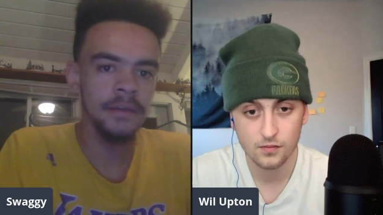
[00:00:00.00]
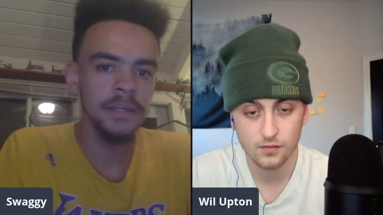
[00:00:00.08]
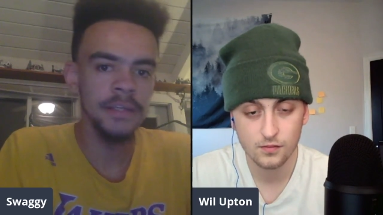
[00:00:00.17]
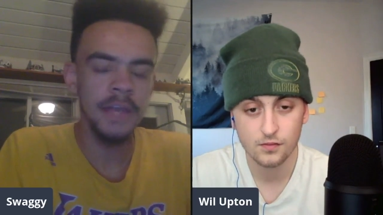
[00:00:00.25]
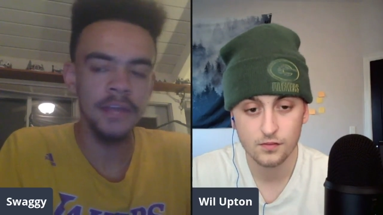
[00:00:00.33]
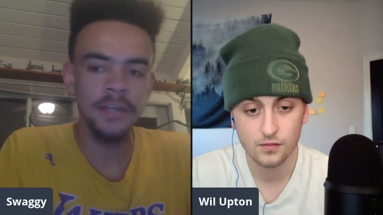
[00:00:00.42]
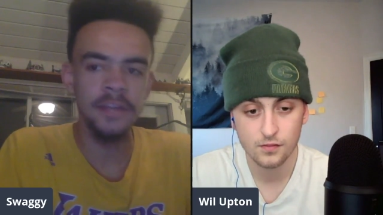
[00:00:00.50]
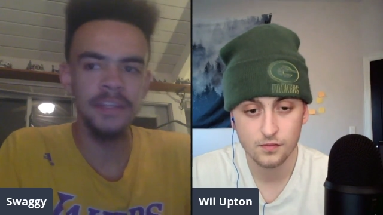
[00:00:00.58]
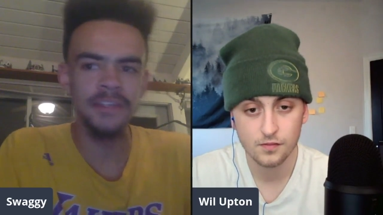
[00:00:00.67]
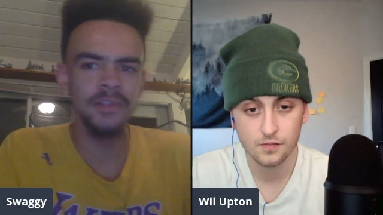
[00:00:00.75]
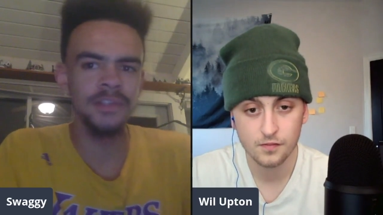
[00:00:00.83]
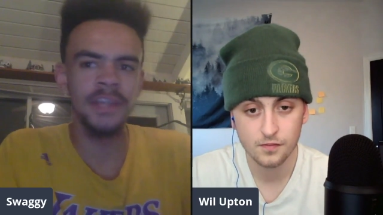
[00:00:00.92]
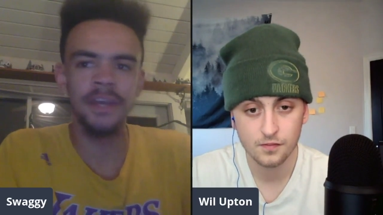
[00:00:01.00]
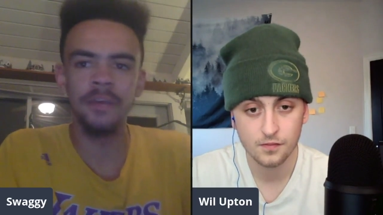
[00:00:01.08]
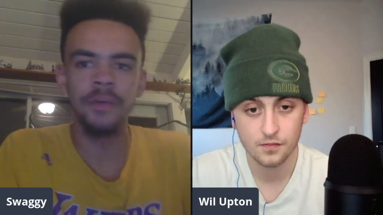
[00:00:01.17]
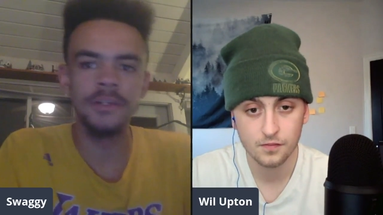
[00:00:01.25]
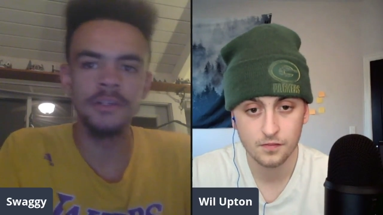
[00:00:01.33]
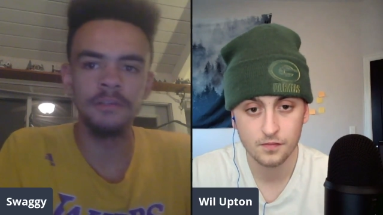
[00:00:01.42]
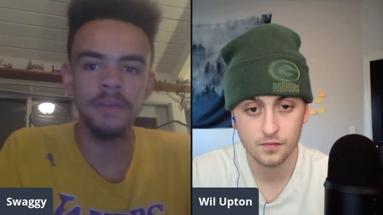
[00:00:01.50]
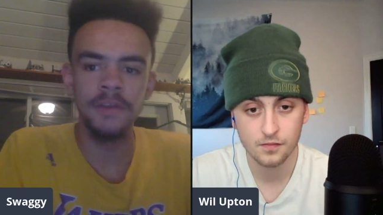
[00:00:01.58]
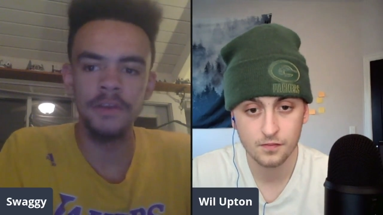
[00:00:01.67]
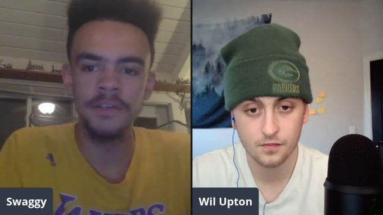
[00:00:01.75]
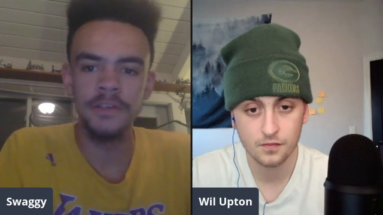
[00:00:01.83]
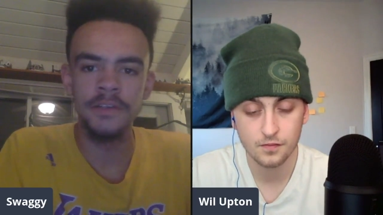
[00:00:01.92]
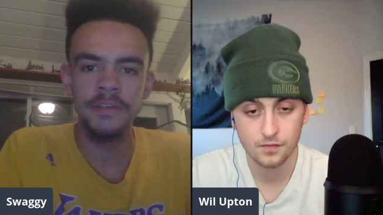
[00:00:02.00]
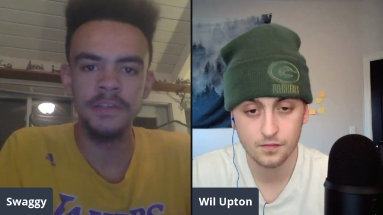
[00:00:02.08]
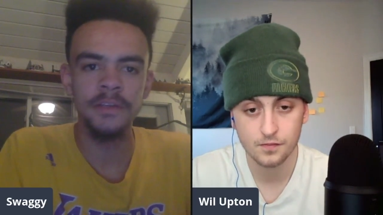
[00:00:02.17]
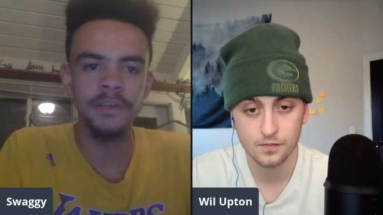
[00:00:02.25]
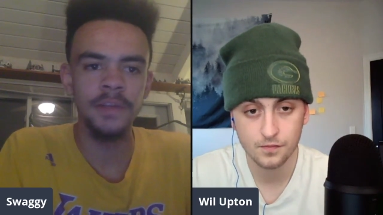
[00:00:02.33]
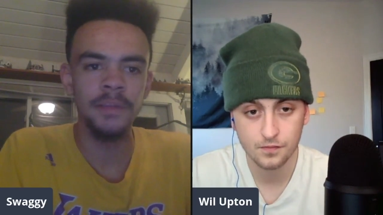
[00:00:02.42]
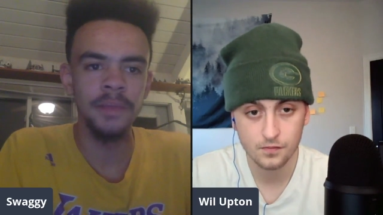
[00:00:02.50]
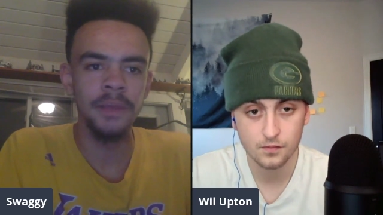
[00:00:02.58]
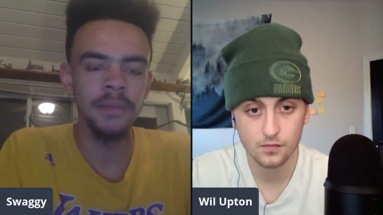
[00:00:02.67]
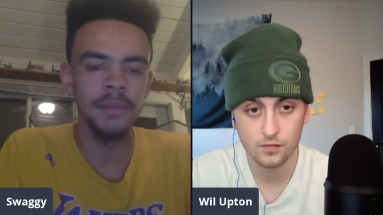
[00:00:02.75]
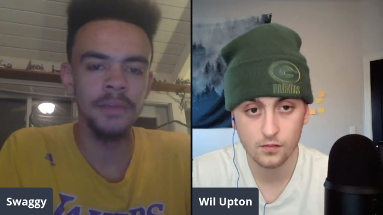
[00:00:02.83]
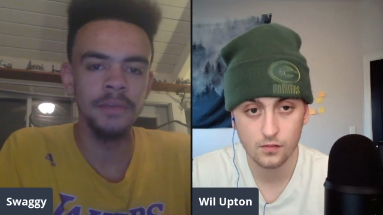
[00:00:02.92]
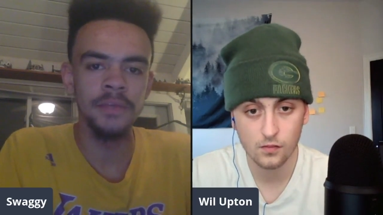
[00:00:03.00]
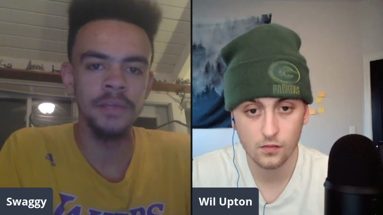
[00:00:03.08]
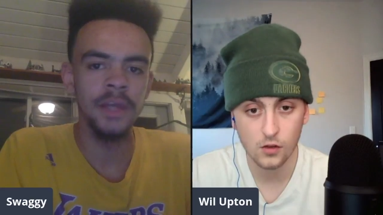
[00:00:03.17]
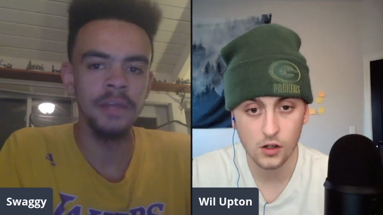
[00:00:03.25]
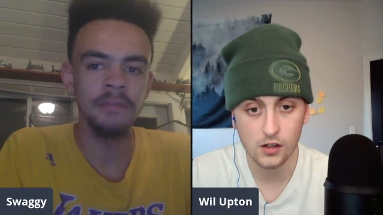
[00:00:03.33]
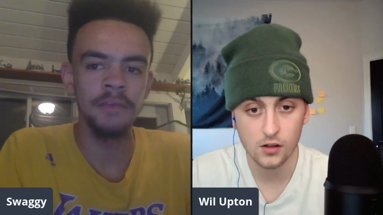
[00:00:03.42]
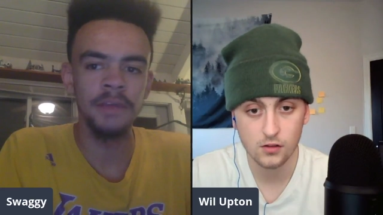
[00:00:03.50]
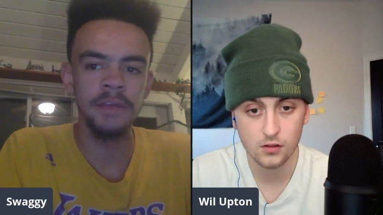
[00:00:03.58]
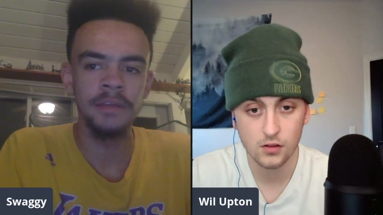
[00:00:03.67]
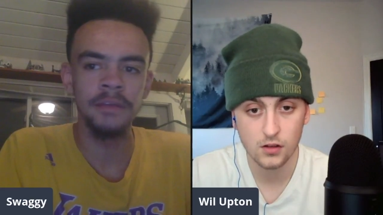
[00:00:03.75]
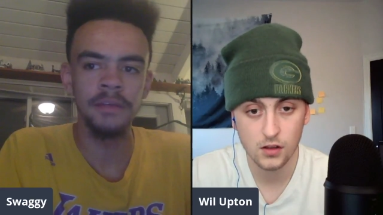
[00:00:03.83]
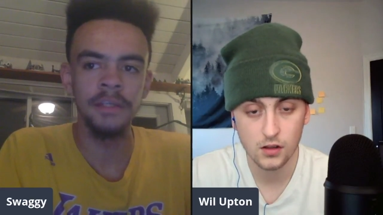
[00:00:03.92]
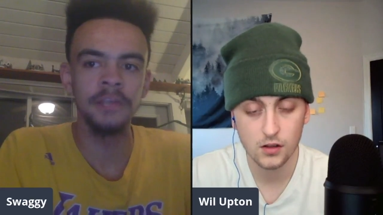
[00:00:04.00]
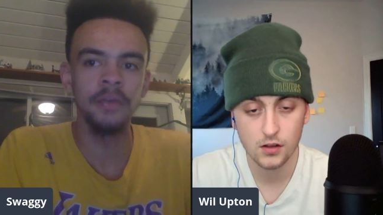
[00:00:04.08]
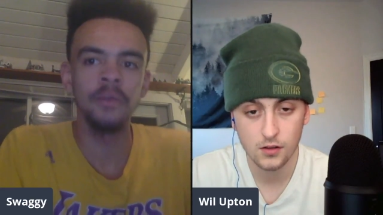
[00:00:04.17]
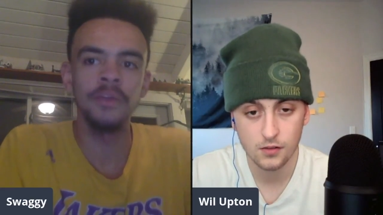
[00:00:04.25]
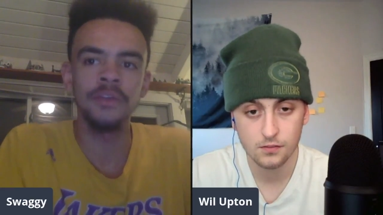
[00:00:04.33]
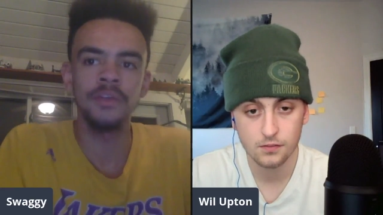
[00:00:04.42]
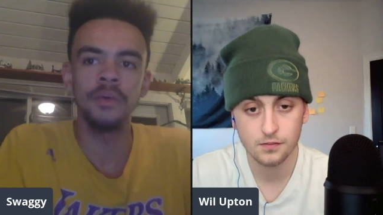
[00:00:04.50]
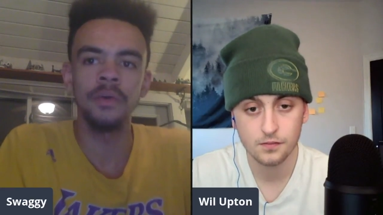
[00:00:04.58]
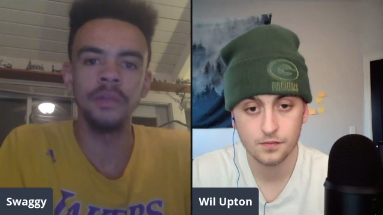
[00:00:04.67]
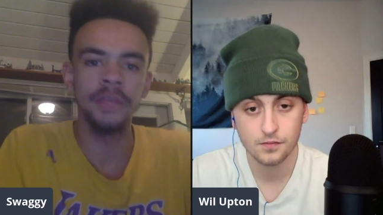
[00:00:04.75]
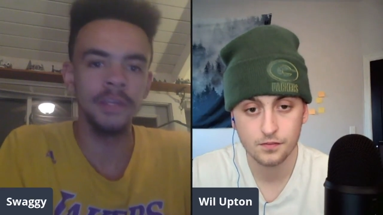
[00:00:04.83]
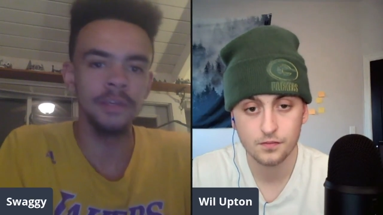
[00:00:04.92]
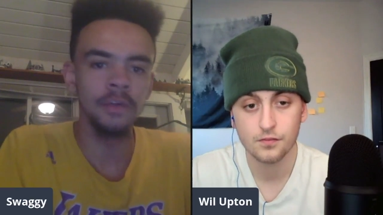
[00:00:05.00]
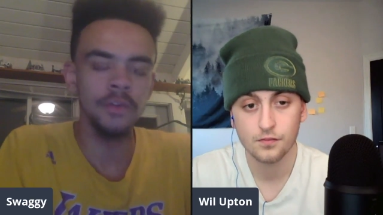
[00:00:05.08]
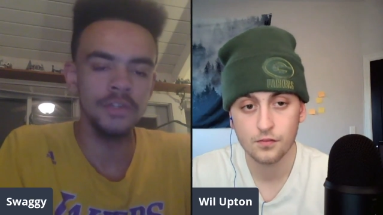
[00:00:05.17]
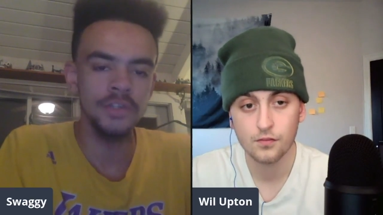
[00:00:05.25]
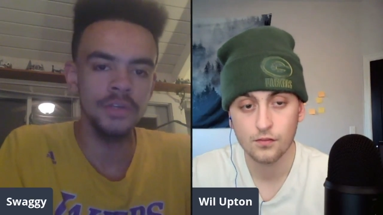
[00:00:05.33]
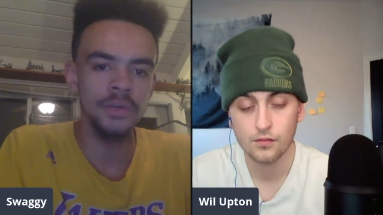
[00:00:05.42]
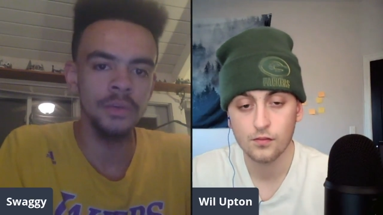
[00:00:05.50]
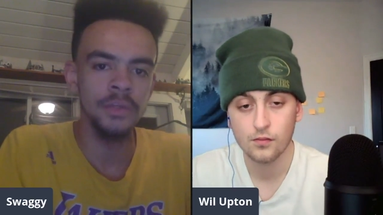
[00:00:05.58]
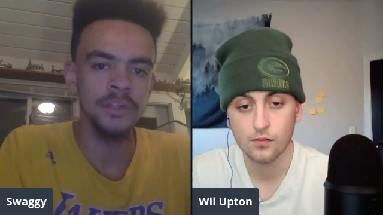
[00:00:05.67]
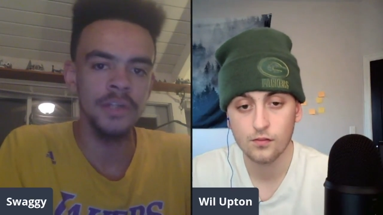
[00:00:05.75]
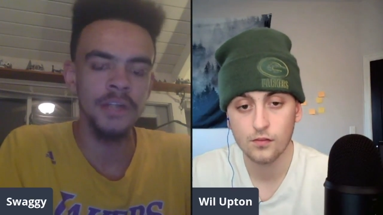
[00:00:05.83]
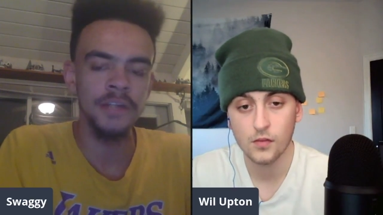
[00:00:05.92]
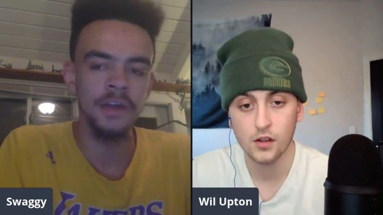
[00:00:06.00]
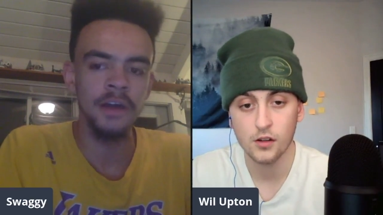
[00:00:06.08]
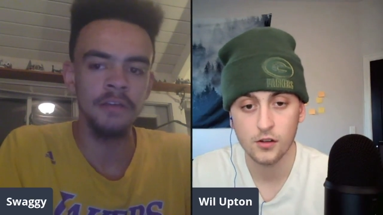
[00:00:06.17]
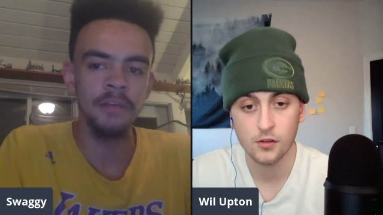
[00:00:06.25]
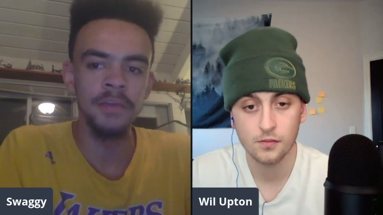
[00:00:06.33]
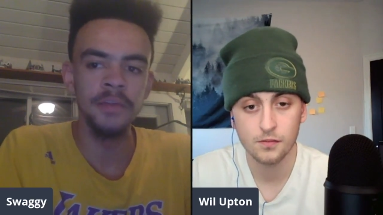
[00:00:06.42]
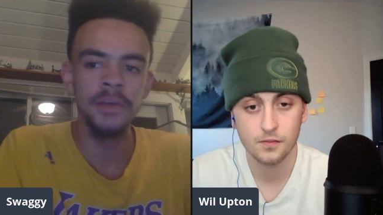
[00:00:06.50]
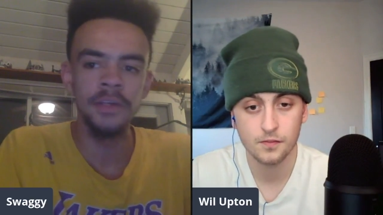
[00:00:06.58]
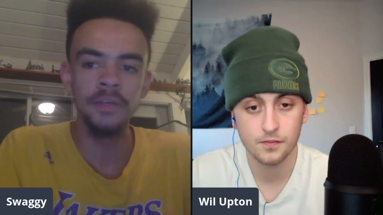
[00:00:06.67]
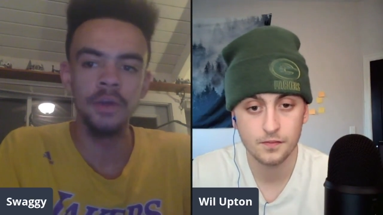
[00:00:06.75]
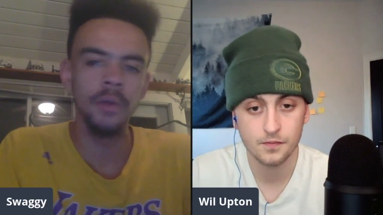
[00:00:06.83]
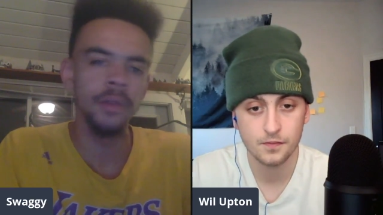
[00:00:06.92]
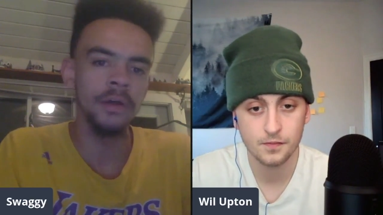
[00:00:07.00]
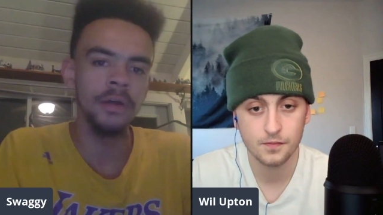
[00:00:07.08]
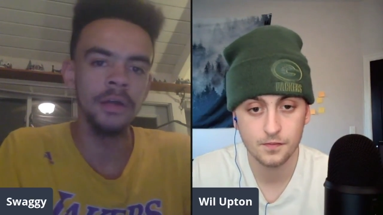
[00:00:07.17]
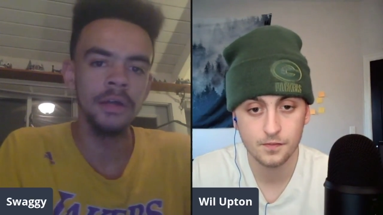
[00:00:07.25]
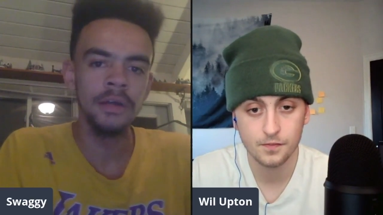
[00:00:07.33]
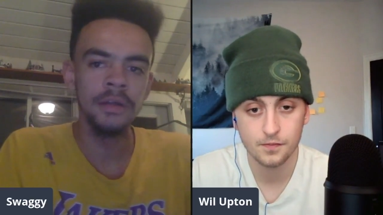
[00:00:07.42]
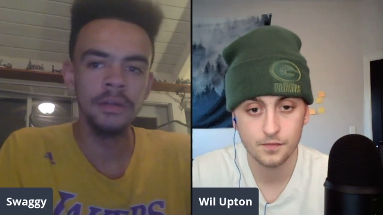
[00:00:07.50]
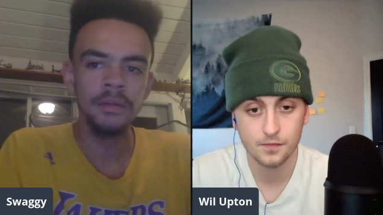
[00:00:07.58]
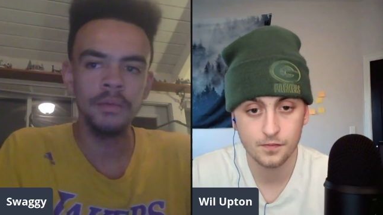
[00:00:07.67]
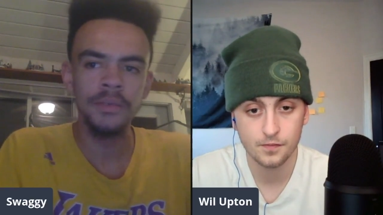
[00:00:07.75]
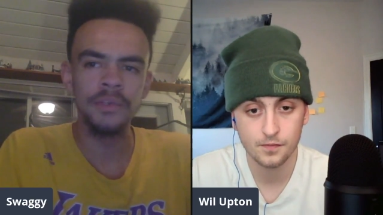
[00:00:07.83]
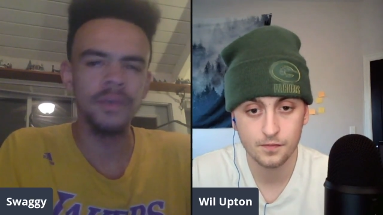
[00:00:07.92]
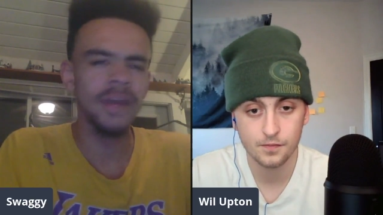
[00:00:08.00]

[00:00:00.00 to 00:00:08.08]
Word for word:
Speaker 1: He's actually, I think he's the second worst defender statistically in the NBA. I mean, that dude cannot defend, and he can only score. Like he can only shoot, and when his shots off, I mean, you you know the who was it?